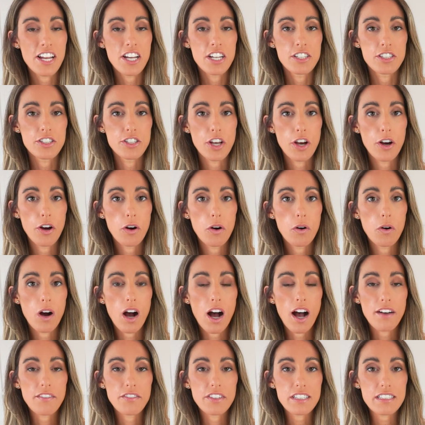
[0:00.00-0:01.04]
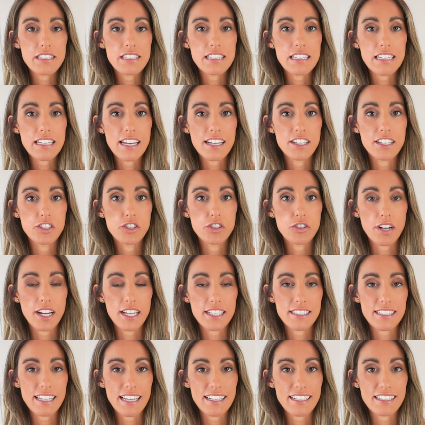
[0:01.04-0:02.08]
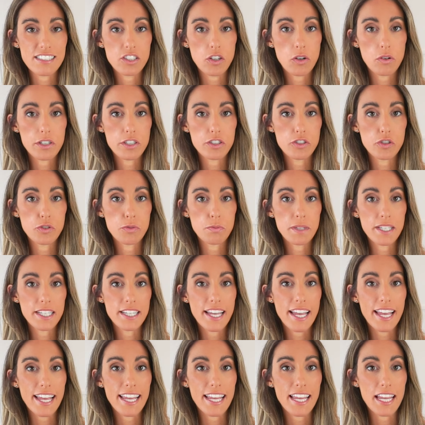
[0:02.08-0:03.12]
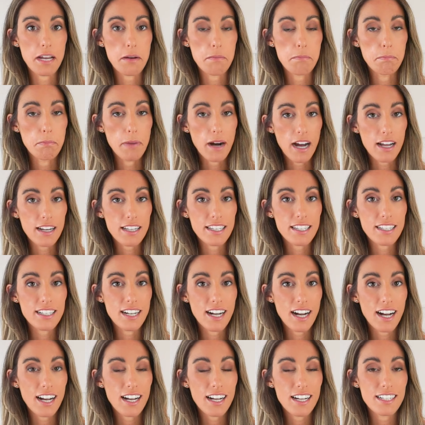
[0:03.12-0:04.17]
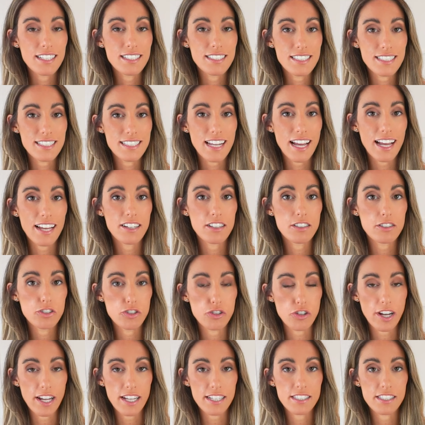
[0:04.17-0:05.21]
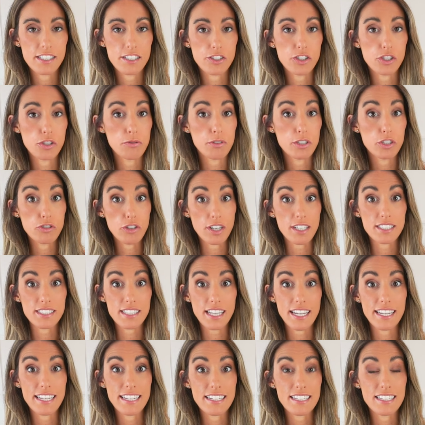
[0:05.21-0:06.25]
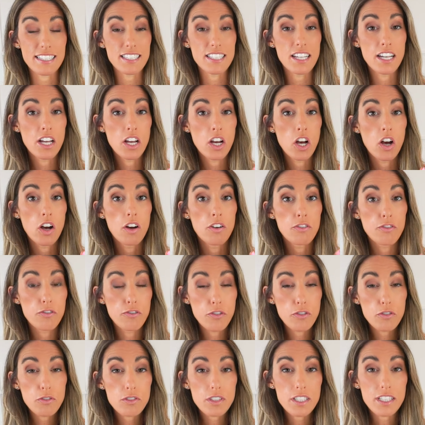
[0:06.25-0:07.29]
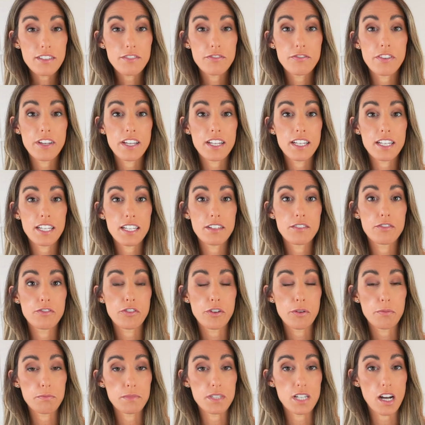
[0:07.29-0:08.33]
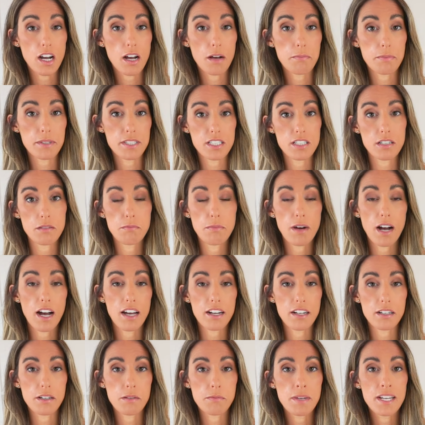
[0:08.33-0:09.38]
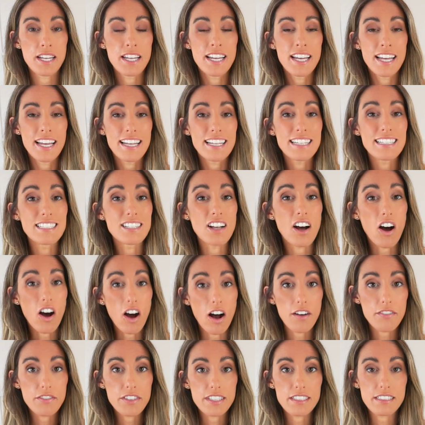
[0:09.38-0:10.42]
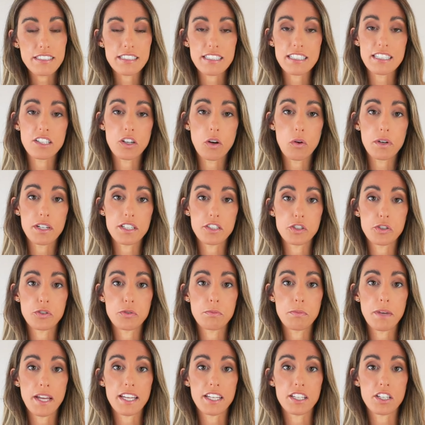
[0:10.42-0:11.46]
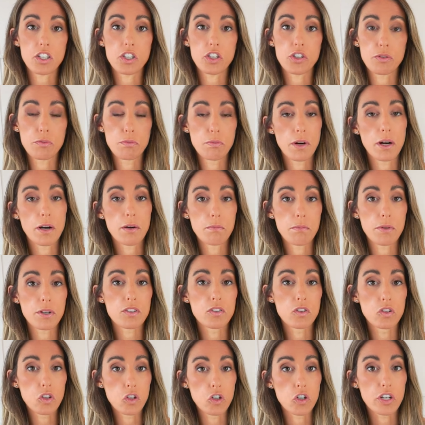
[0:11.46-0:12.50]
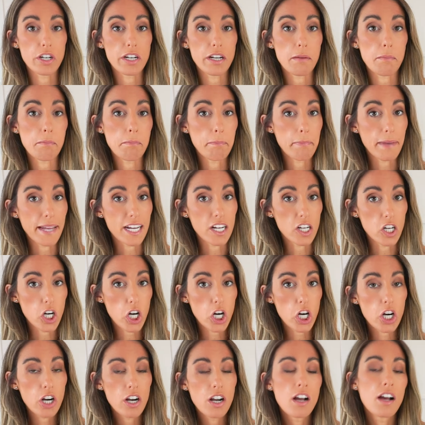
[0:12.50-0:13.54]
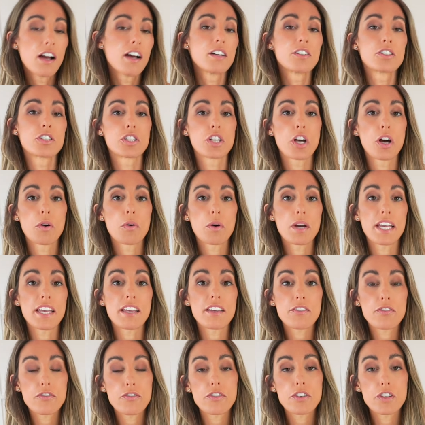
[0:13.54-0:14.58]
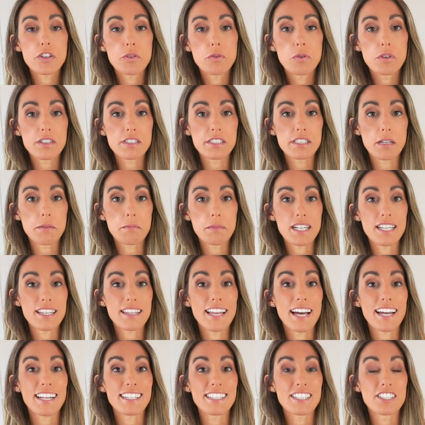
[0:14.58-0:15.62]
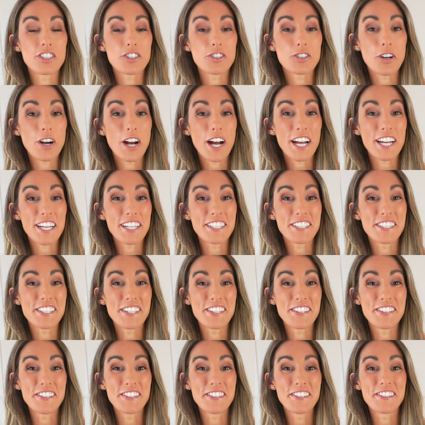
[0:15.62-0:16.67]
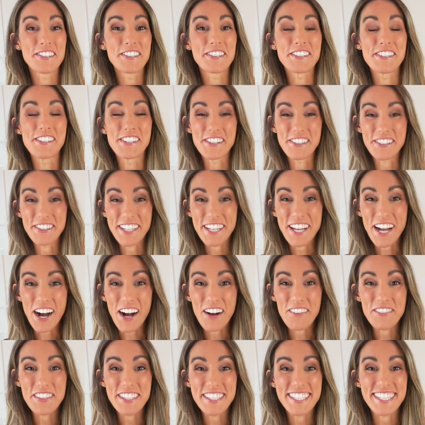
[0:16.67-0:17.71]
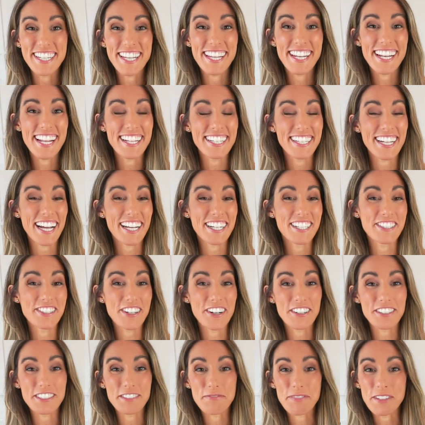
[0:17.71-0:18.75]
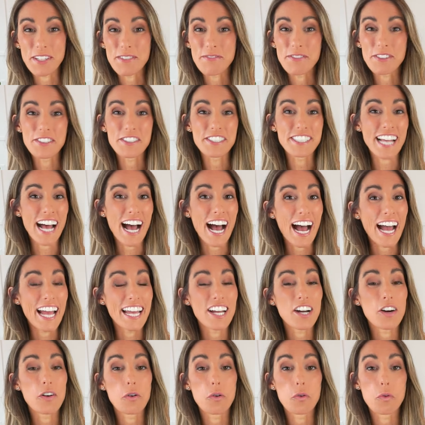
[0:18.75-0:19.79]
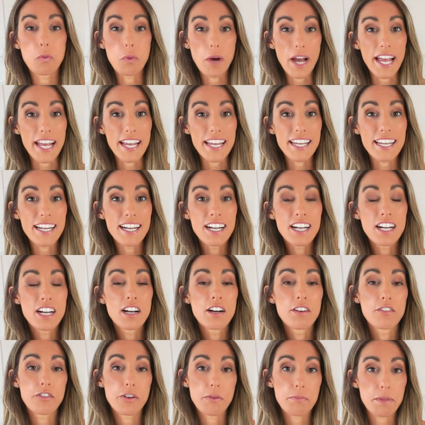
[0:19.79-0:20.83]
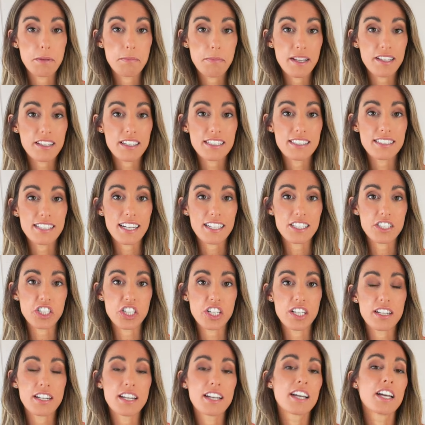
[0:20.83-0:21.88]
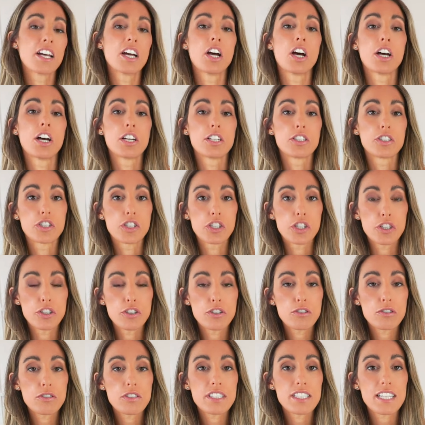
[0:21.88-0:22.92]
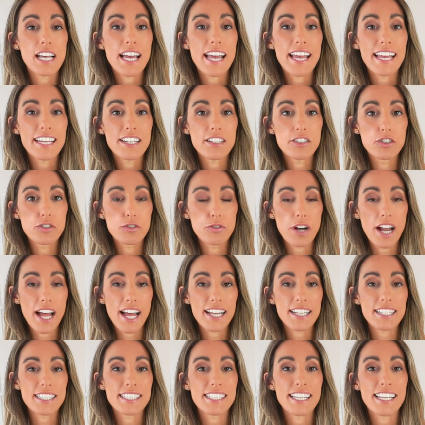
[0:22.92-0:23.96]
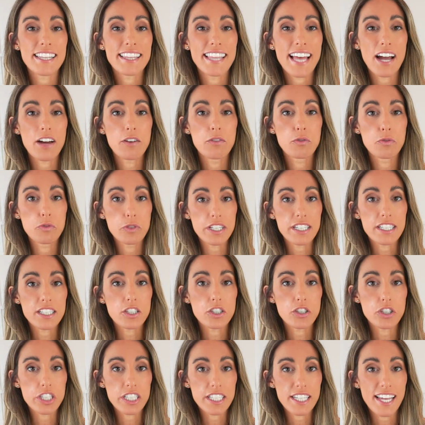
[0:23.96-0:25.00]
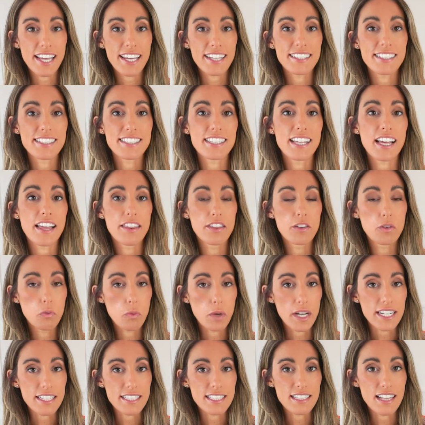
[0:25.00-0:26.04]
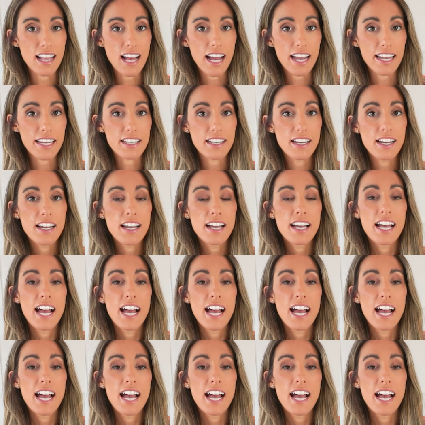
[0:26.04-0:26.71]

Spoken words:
So obviously a dress that is going to be a bodycon style dress. So a dress that is fully fitted from top to bottom is obviously going to make your bump look bigger. So if you are somebody that is trying to do the opposite and kind of draw people's eye away from the belly section, choose a dress that recreates the waistline.